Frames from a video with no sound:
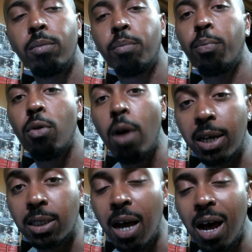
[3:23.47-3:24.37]

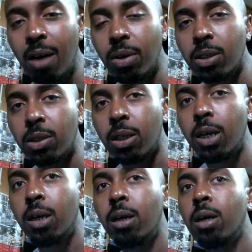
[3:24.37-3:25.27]
price
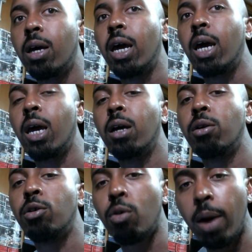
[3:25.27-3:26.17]
obviously, and
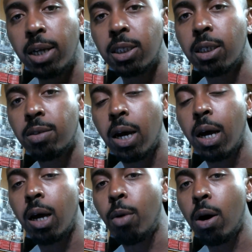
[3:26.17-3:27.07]
duration of
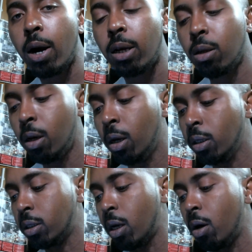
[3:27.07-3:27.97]
time. All right,
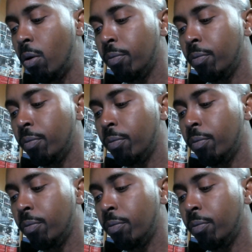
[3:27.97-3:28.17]
so